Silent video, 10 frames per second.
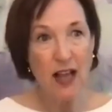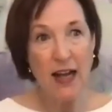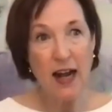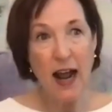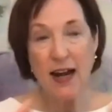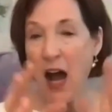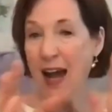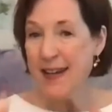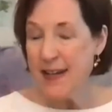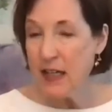And
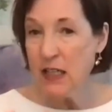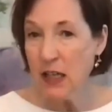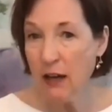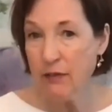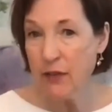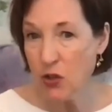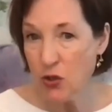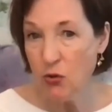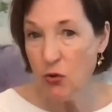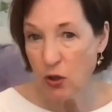I didn't have the
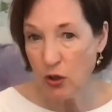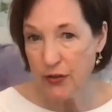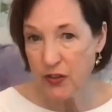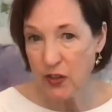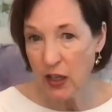tools,